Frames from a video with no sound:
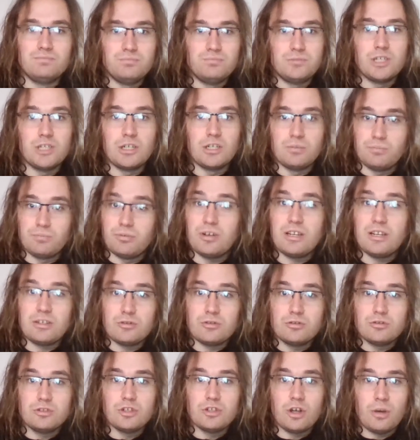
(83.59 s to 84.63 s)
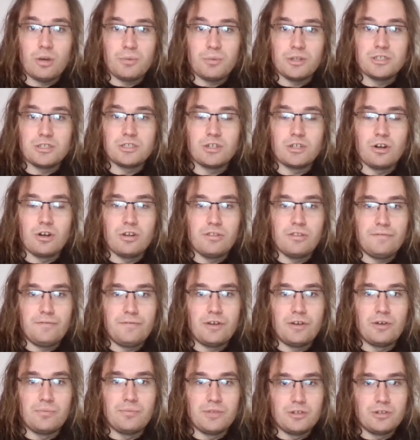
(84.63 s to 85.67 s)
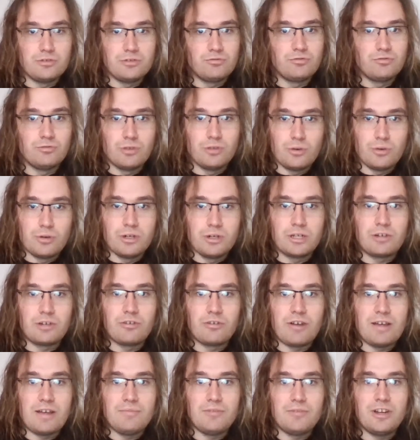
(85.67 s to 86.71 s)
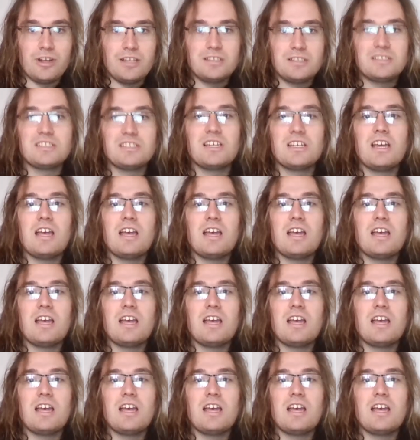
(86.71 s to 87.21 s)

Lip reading: done a pretty good job at the start of the film. They're lowering crime rates.